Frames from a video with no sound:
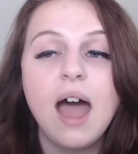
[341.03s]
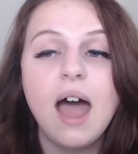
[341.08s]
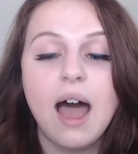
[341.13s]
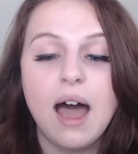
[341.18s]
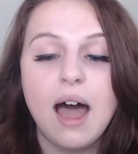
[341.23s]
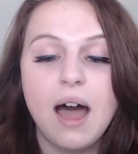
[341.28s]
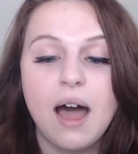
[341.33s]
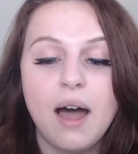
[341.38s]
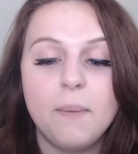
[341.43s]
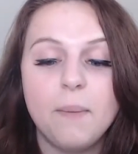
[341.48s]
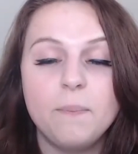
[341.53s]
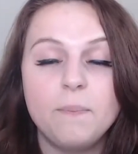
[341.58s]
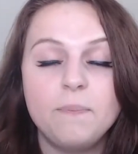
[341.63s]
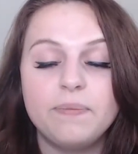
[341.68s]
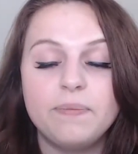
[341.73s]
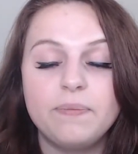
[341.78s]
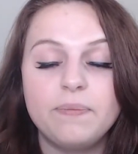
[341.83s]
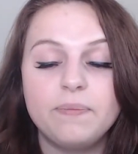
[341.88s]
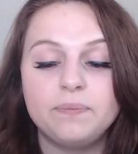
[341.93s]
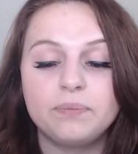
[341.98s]

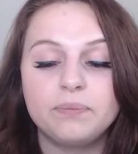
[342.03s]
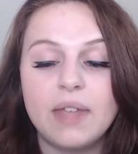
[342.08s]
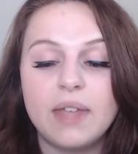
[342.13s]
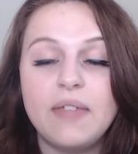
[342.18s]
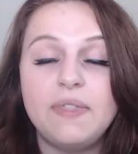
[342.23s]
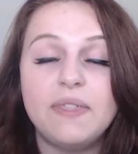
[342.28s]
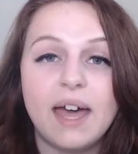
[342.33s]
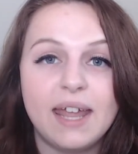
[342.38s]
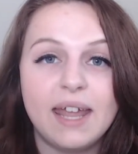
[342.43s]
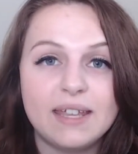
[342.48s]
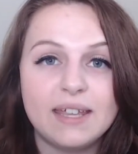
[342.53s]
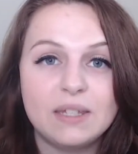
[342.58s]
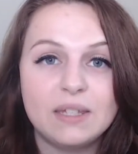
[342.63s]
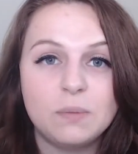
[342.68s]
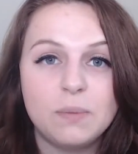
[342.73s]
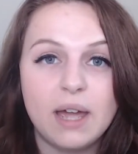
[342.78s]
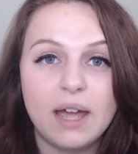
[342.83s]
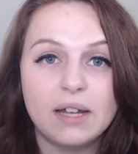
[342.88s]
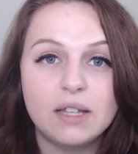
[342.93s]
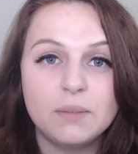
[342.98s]
in that
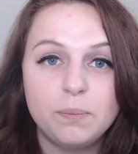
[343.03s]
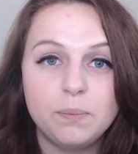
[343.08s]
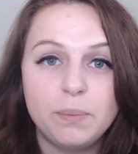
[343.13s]
aspect.